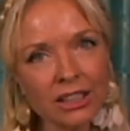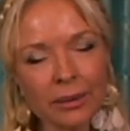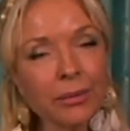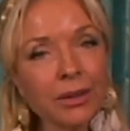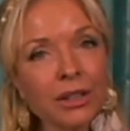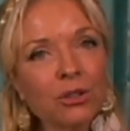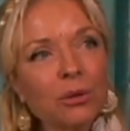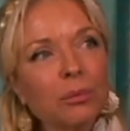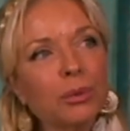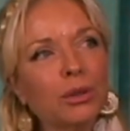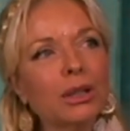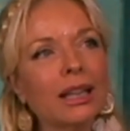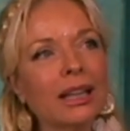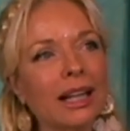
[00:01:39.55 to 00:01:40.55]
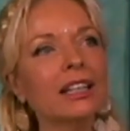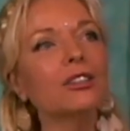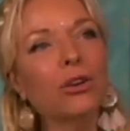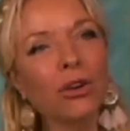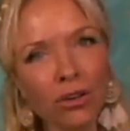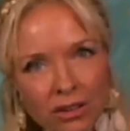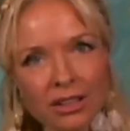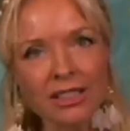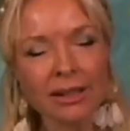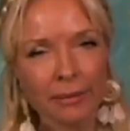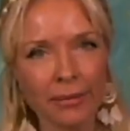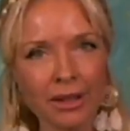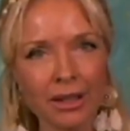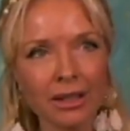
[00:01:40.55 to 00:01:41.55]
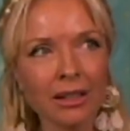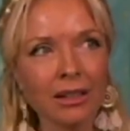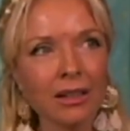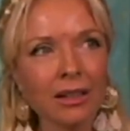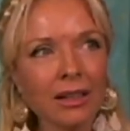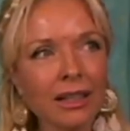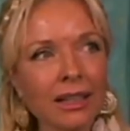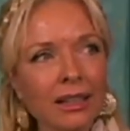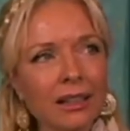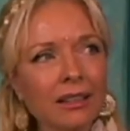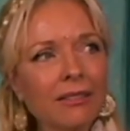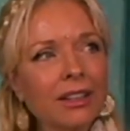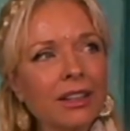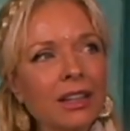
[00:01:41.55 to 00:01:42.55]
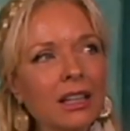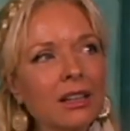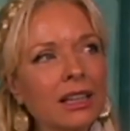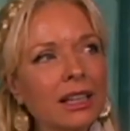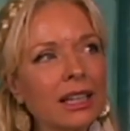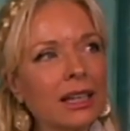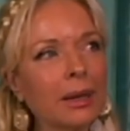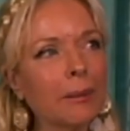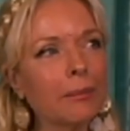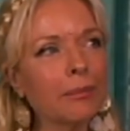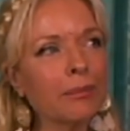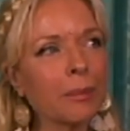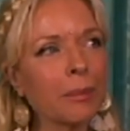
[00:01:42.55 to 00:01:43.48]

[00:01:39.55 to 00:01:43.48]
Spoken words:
Something you put light on something. Even the